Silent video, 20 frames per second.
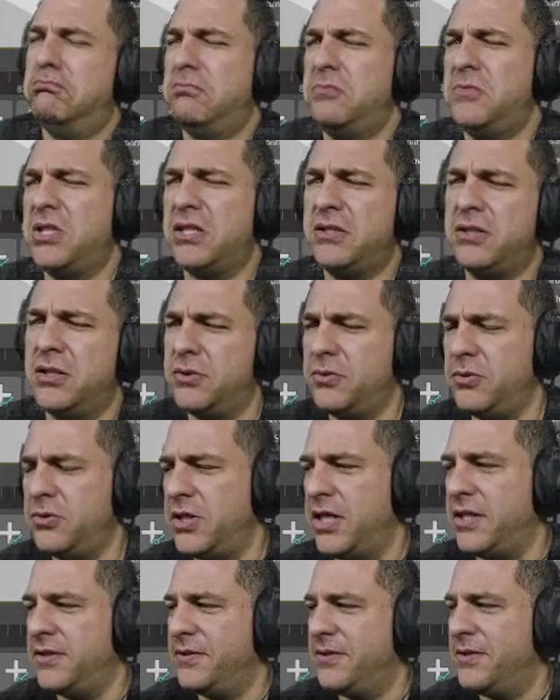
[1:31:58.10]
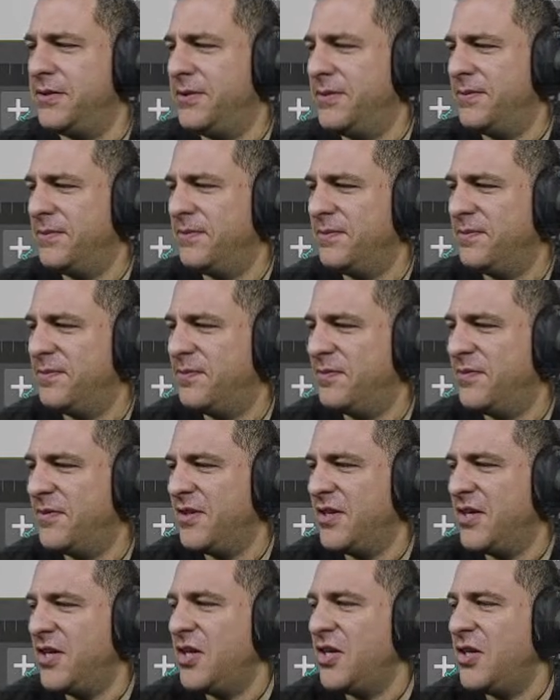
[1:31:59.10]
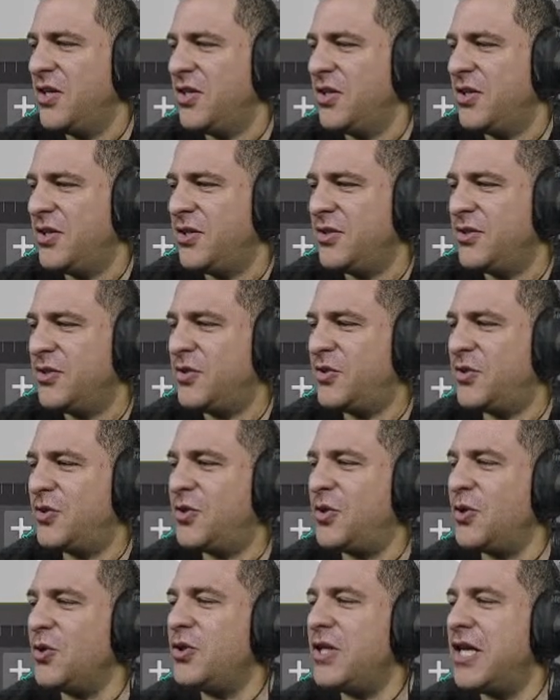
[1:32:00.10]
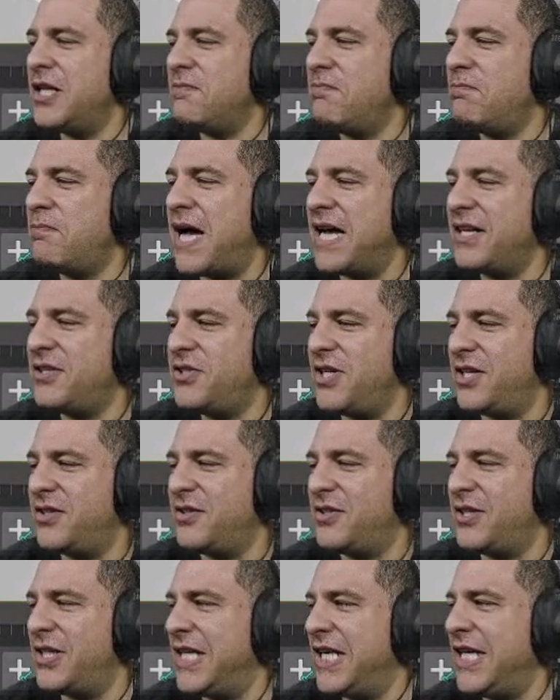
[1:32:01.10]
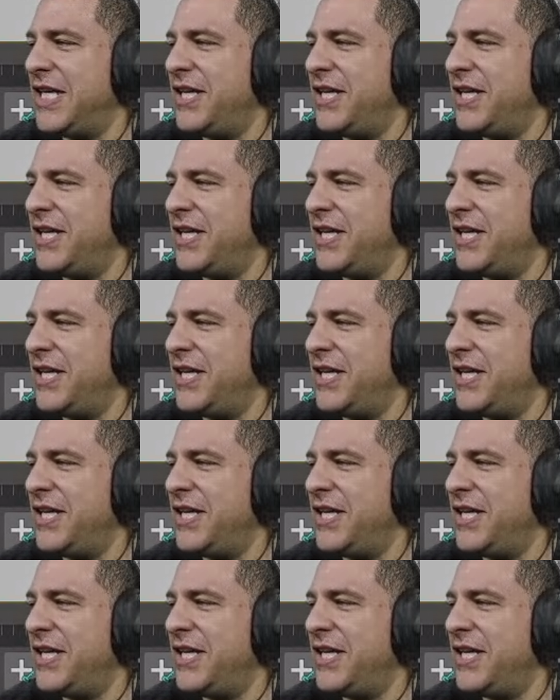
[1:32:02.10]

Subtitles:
just a suggestion. Student budget in